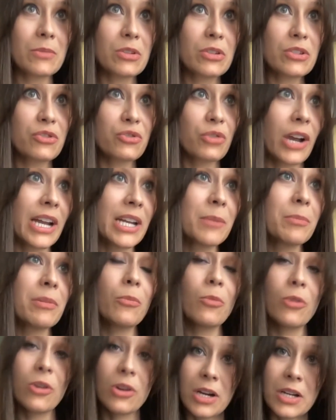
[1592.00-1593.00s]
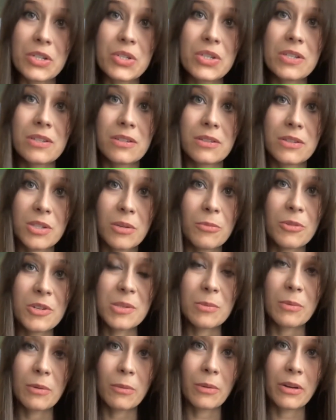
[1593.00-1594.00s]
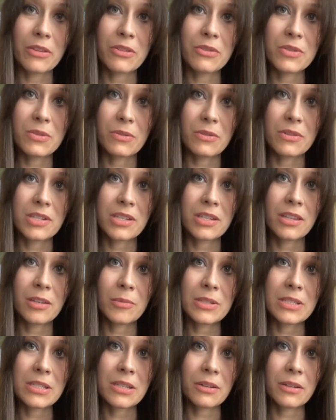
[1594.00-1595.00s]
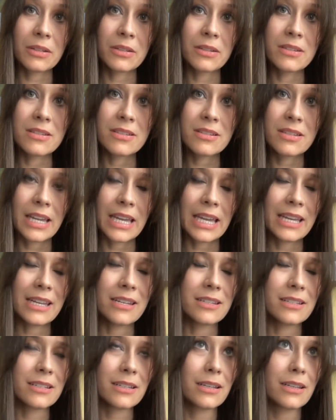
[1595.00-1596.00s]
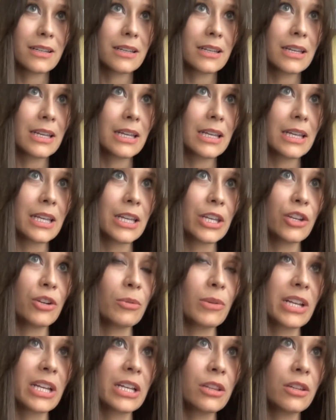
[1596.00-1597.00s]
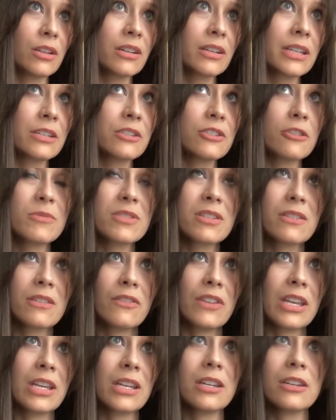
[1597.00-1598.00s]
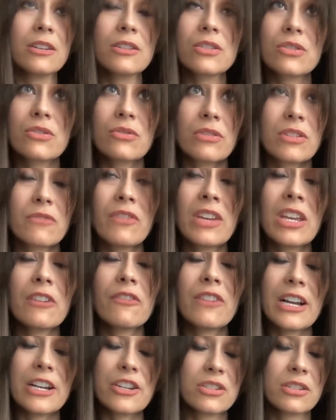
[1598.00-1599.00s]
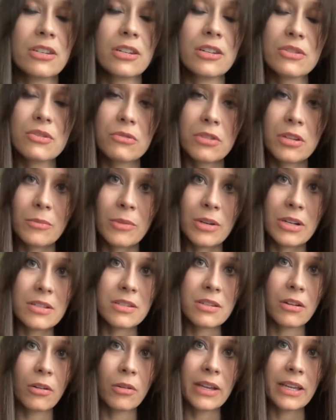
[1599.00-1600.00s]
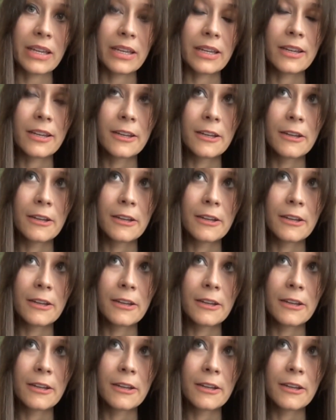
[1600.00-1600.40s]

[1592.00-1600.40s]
try to be more conscious consumers about where they're sourcing their materials. And, when I look in terms of the vegan fashion industry and where it's going,